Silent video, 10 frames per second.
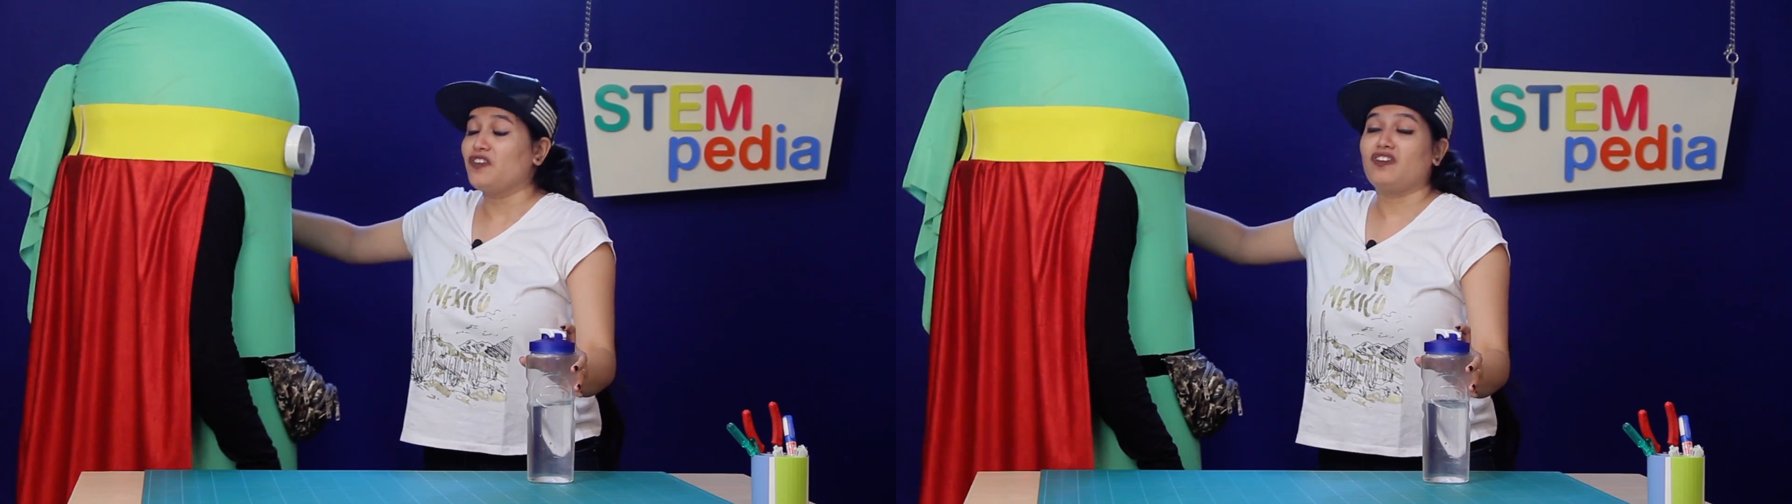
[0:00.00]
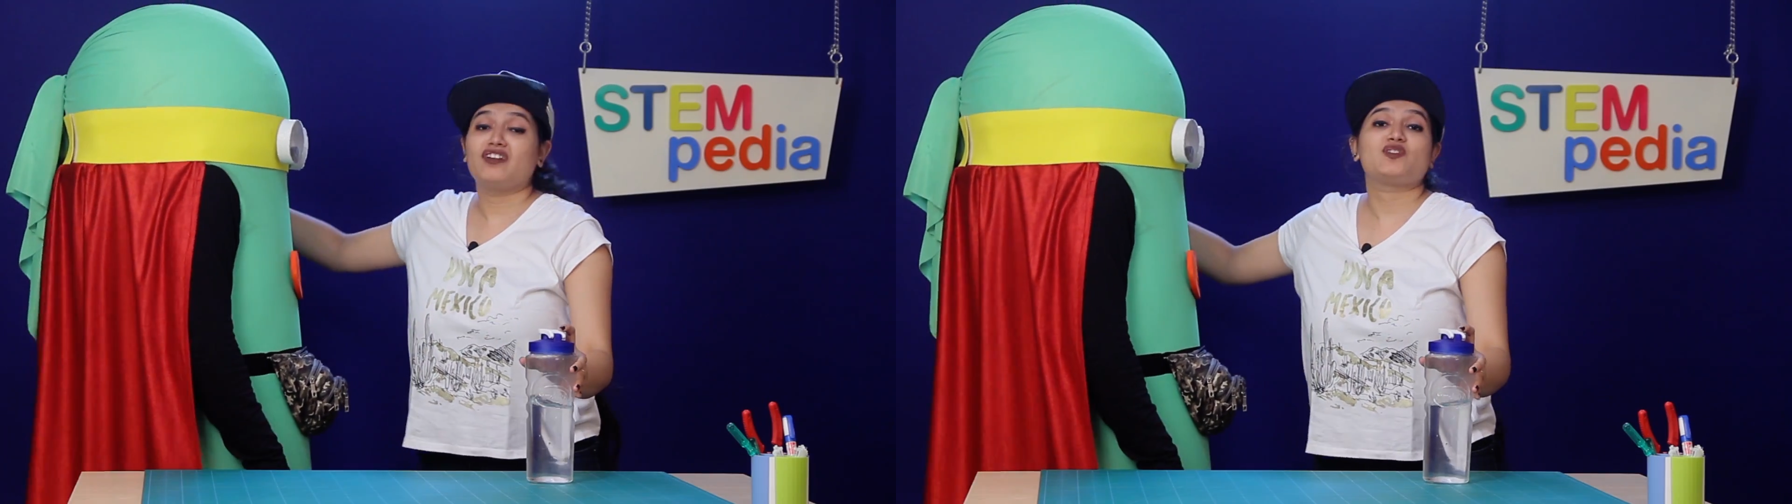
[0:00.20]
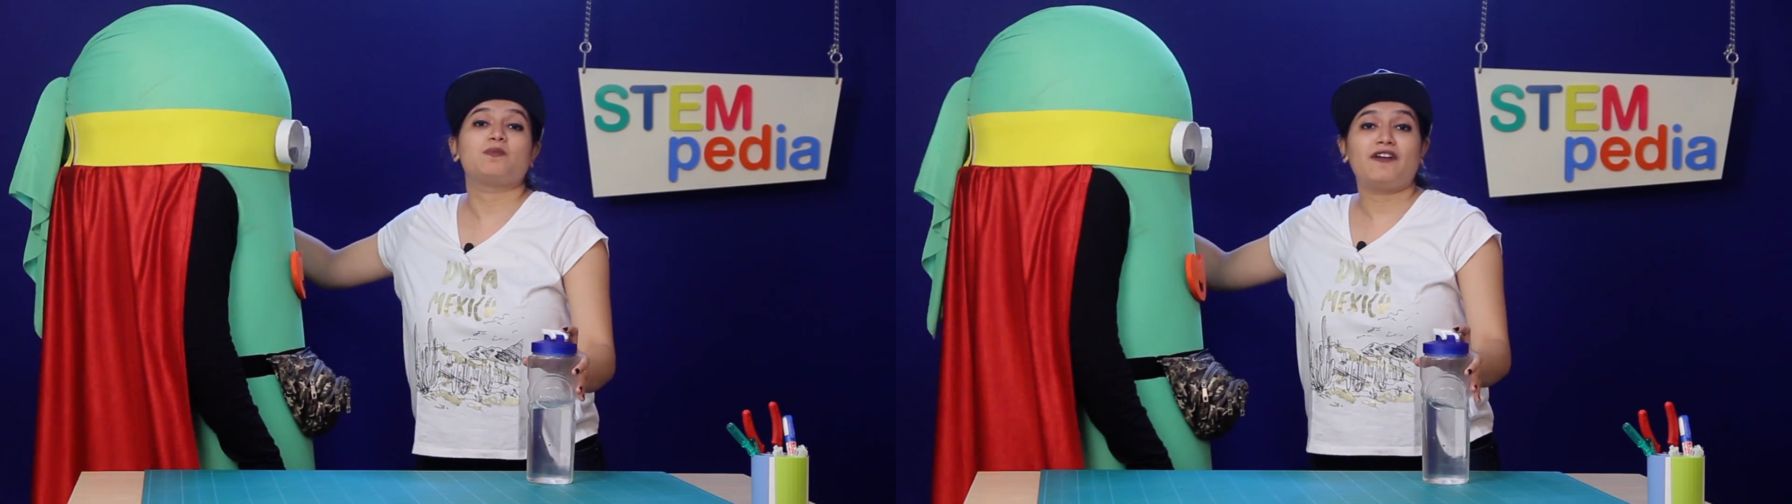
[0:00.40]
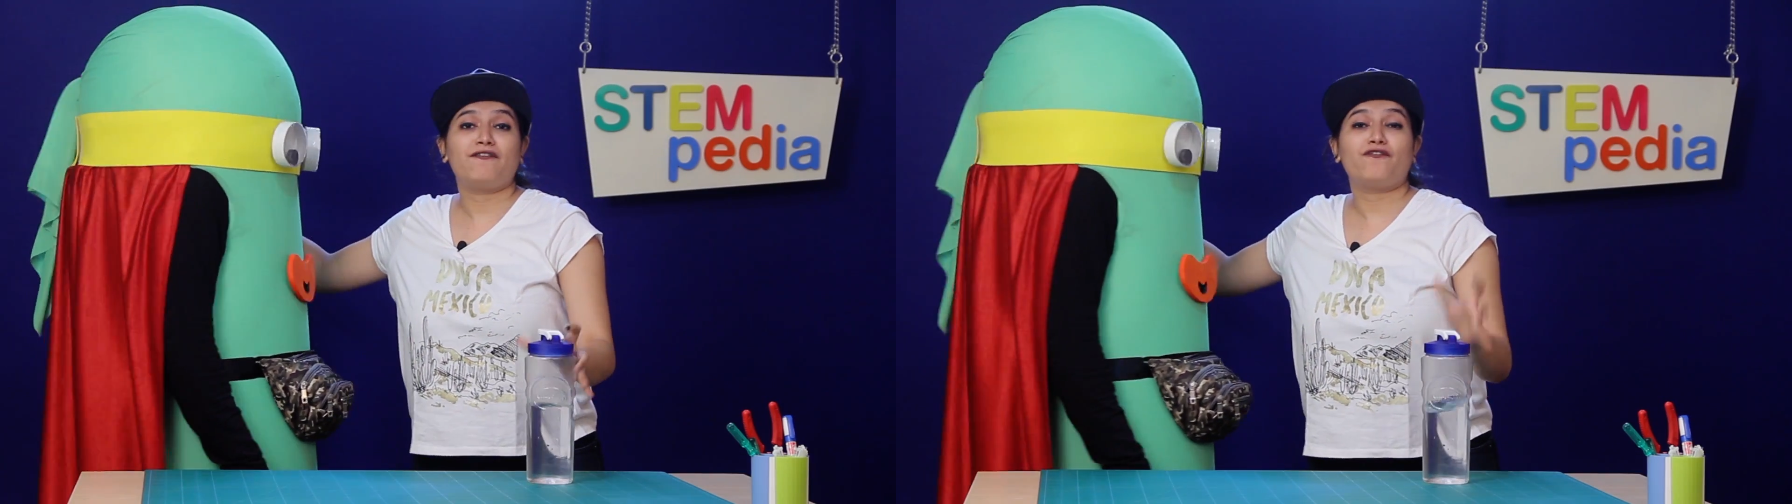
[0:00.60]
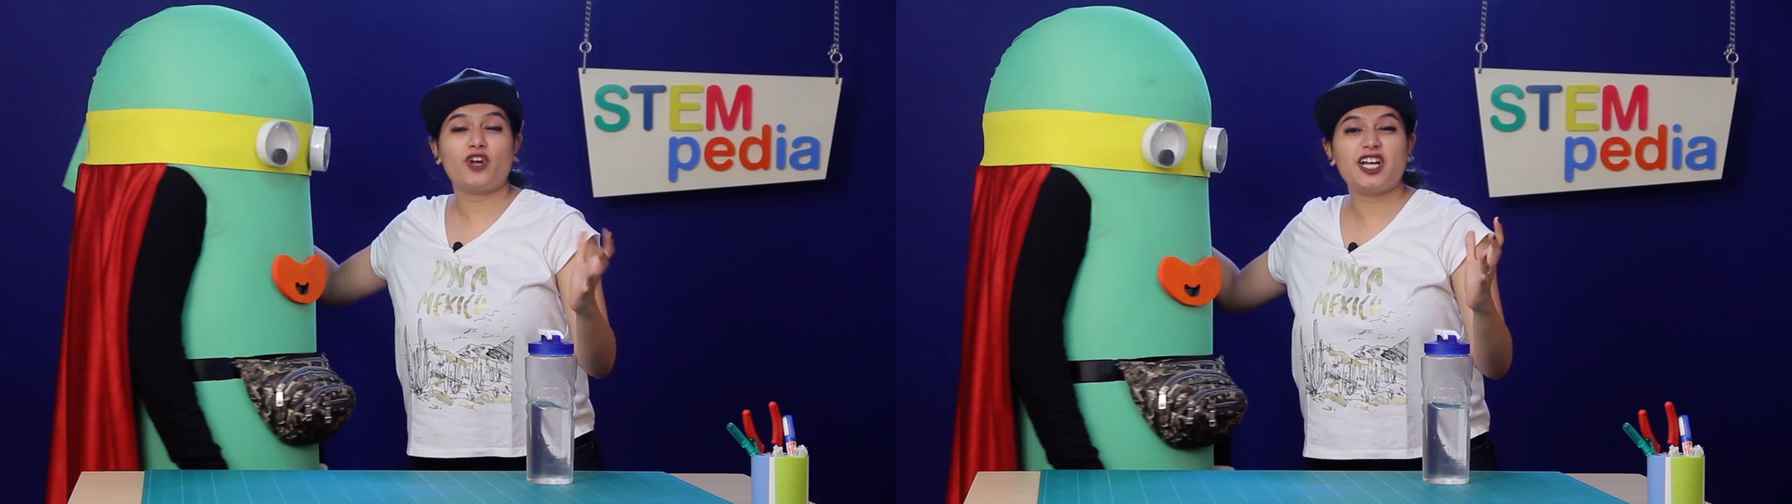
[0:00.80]
This, my
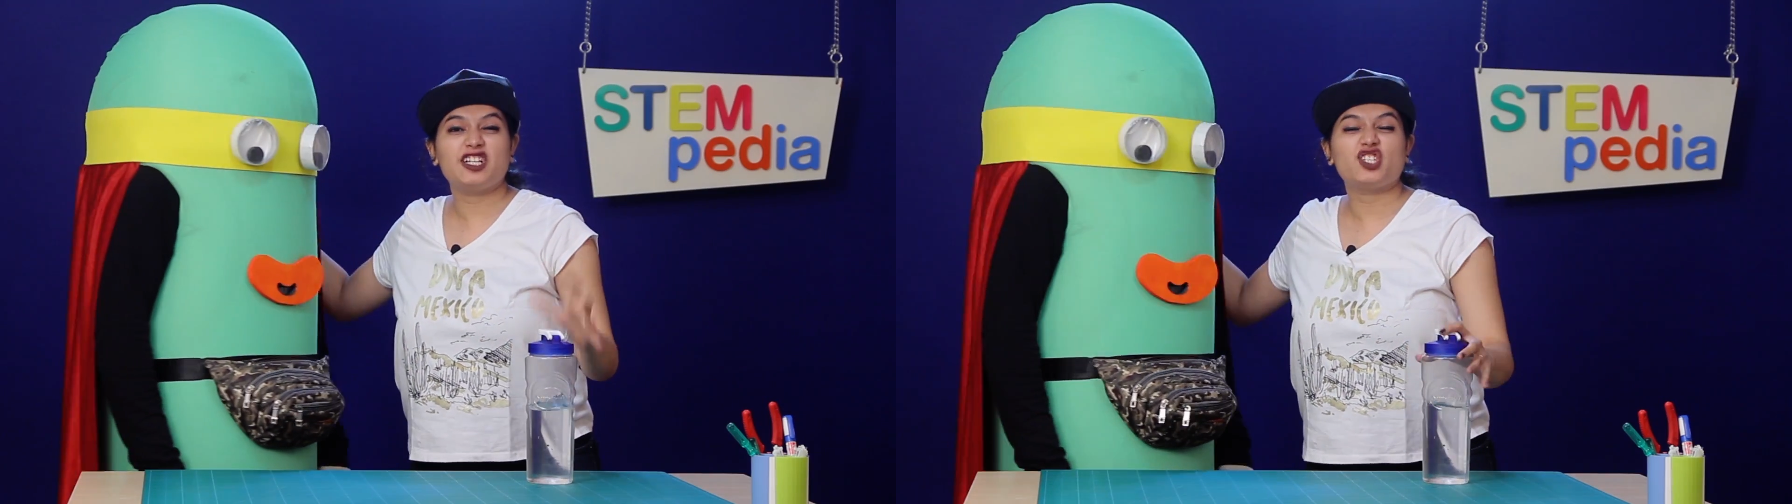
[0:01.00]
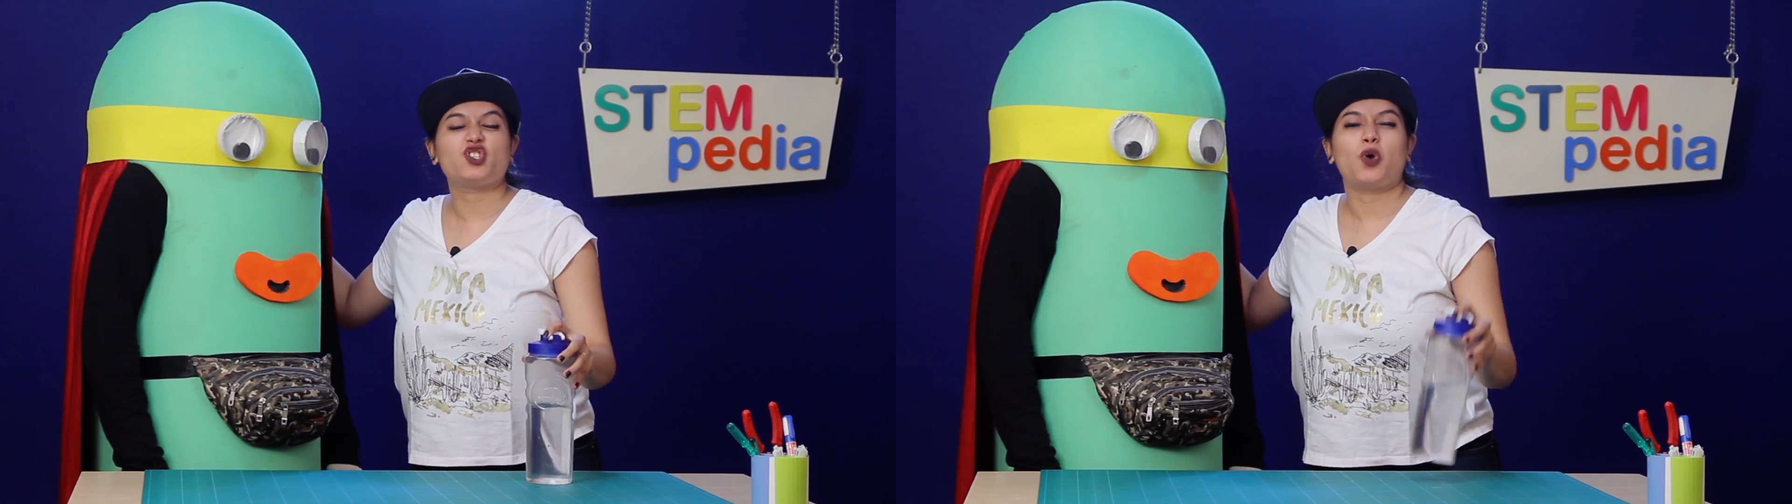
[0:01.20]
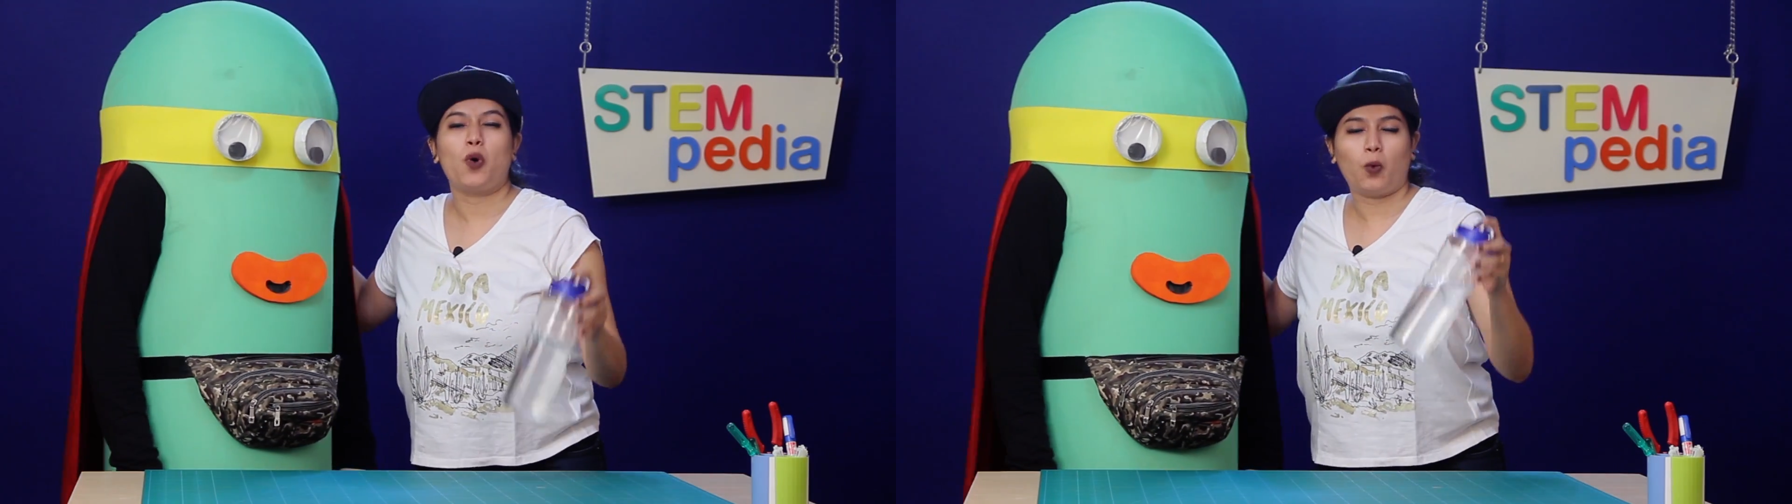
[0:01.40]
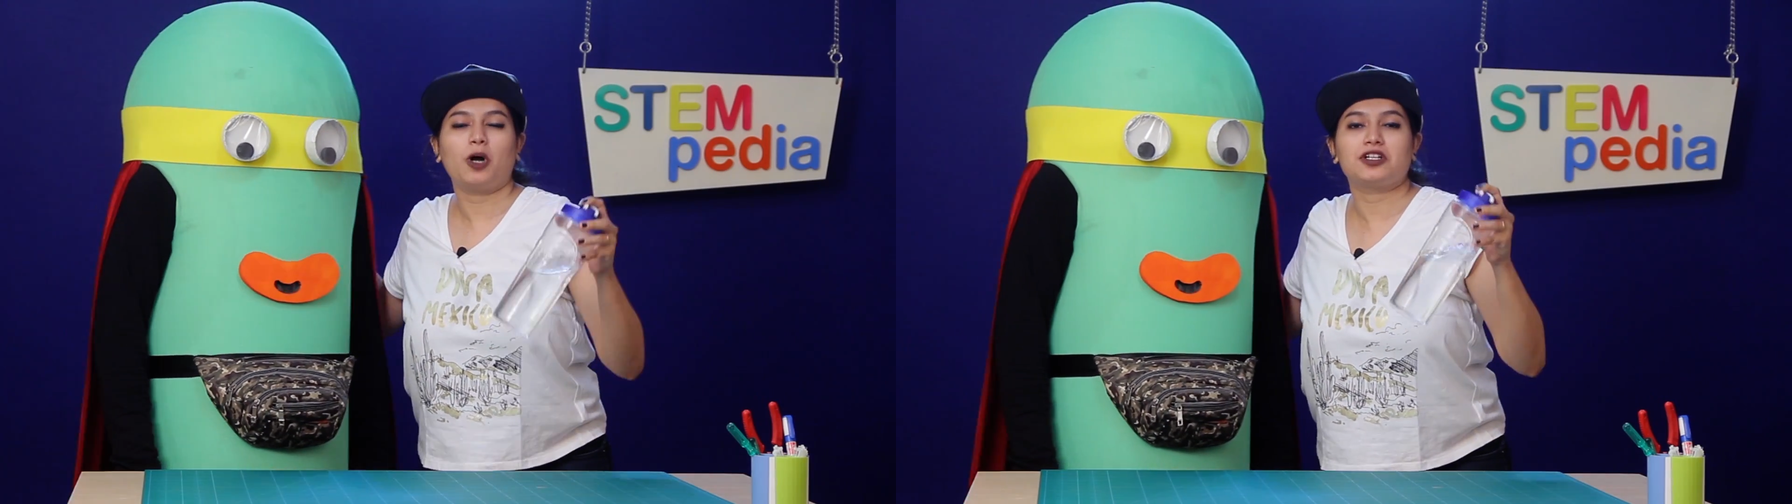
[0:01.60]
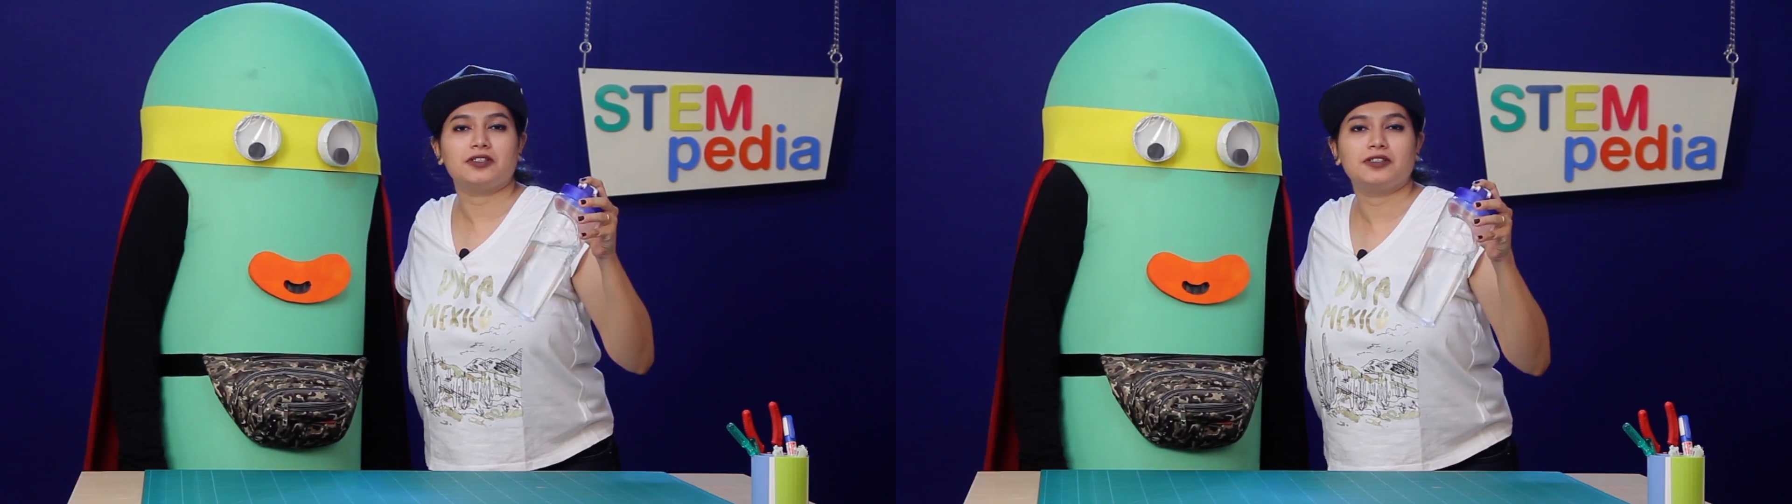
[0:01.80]
friend, is
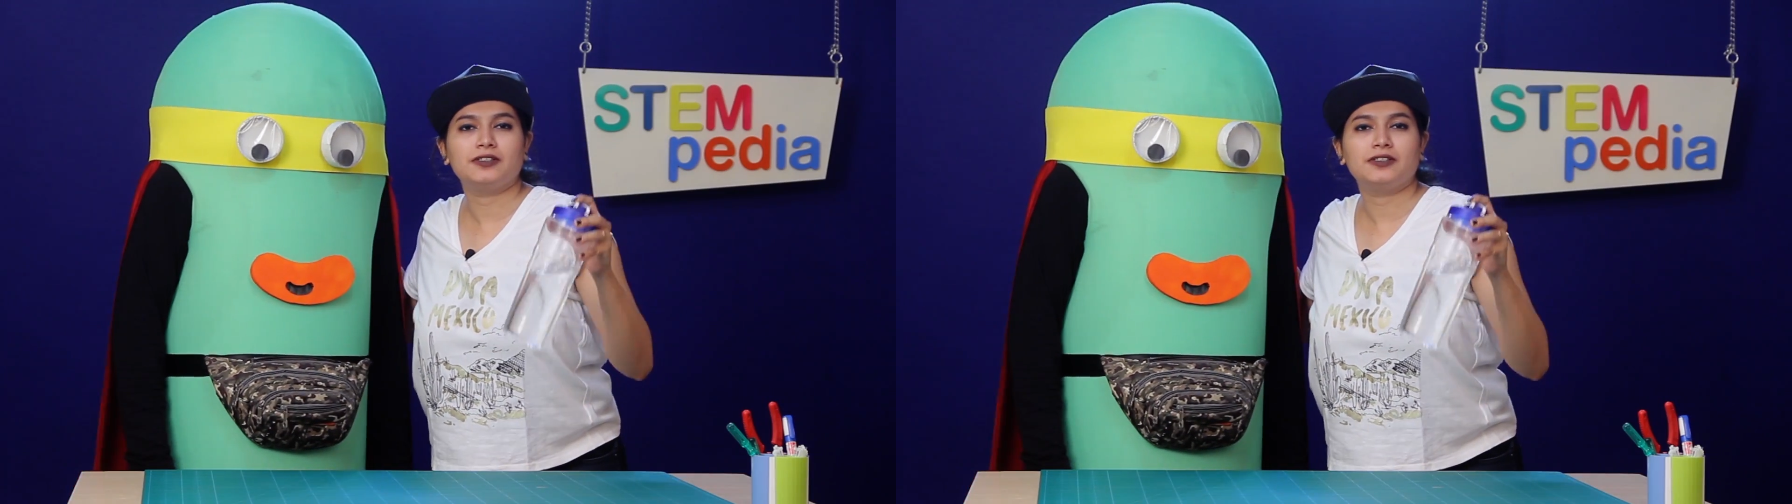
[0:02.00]
water.